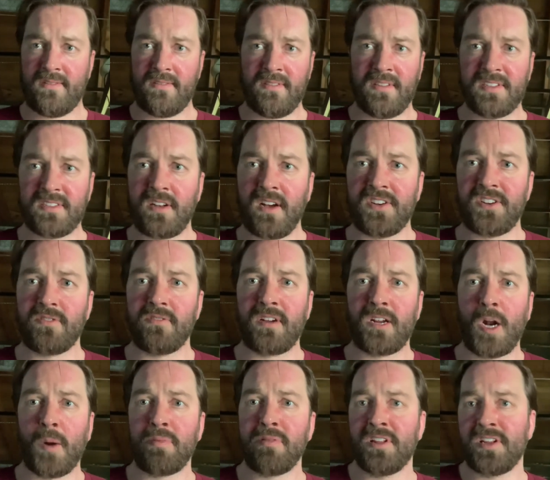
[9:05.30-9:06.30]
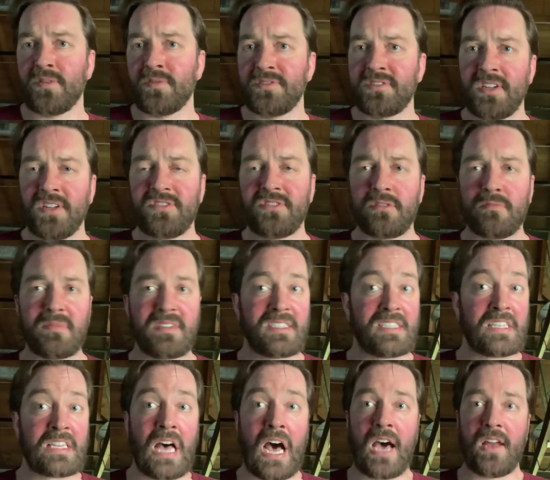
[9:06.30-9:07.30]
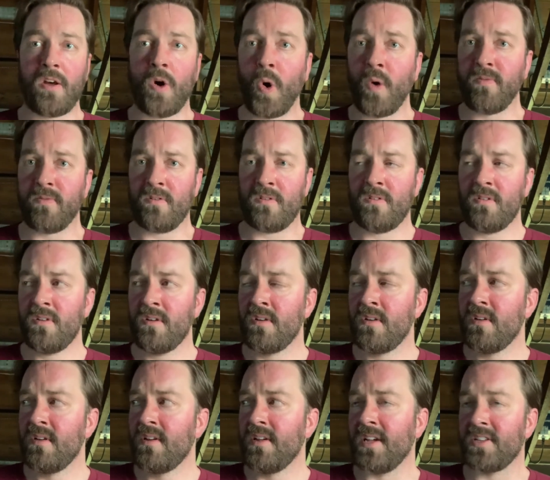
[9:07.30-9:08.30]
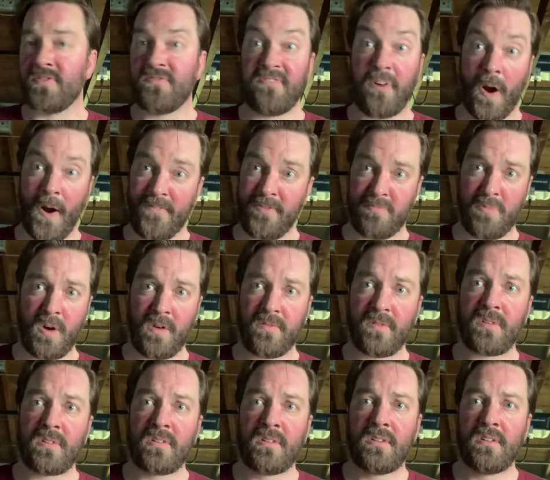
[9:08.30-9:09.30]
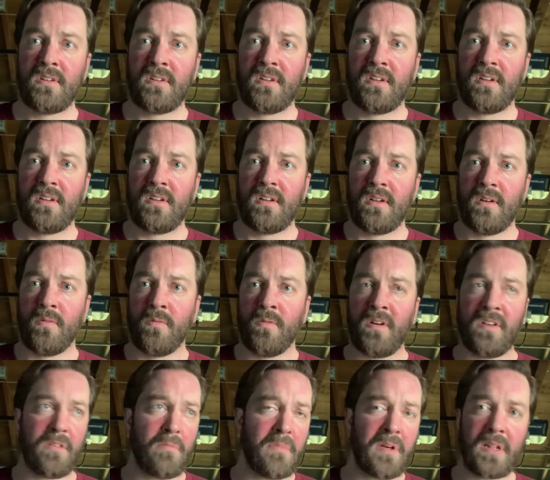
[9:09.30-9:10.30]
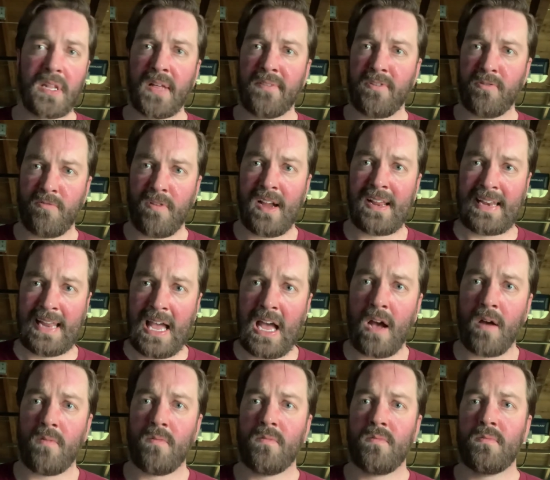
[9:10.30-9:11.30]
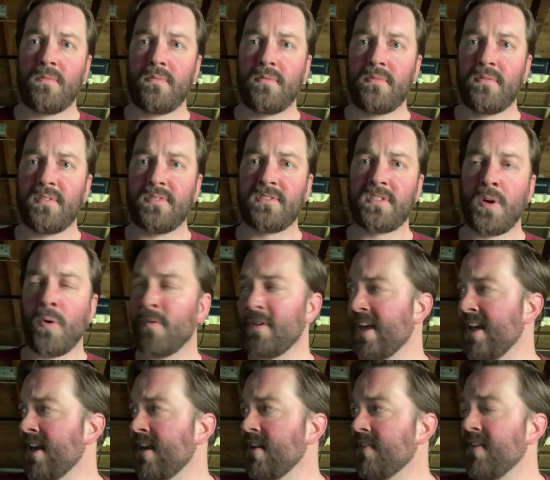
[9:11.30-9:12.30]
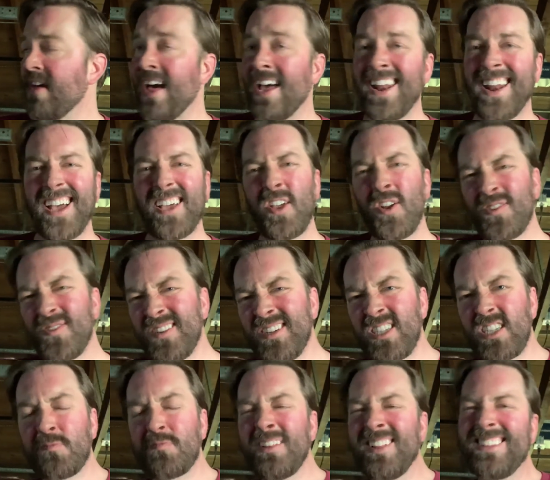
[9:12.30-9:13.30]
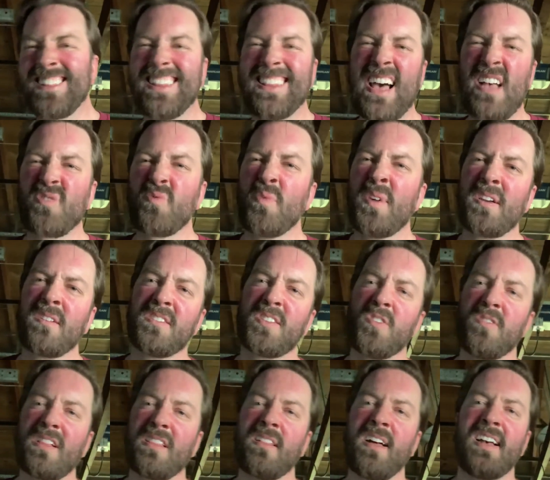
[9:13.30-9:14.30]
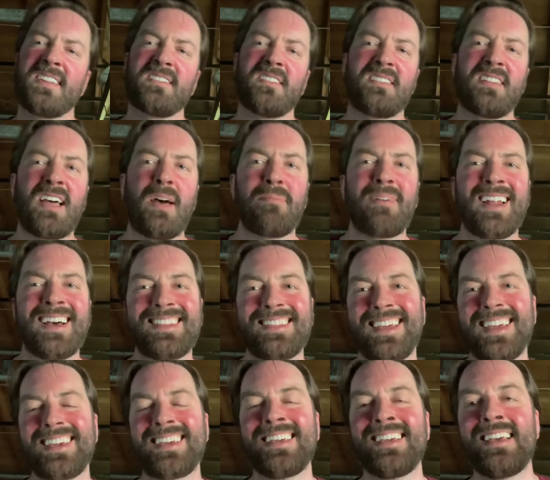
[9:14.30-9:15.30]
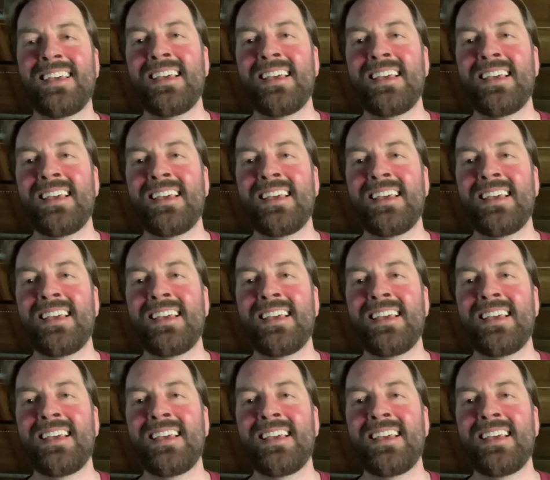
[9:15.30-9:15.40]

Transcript: in this country, in our political system, is not over. It's far from over. We're in the middle of it right now. And so we'll get into that. And I usually just spend like the last week or two of class on that, but I think